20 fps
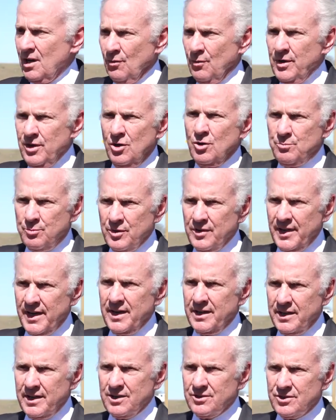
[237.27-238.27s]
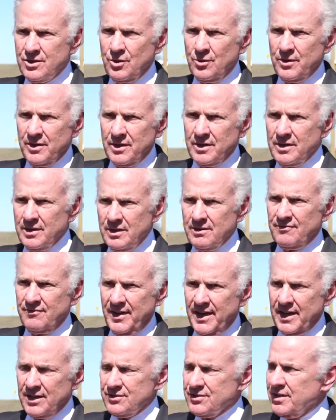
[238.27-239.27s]
We hope when that gets going and enough
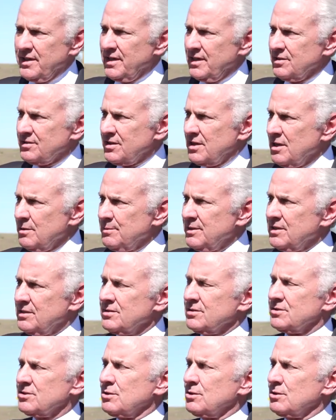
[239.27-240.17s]
vaccine is coming to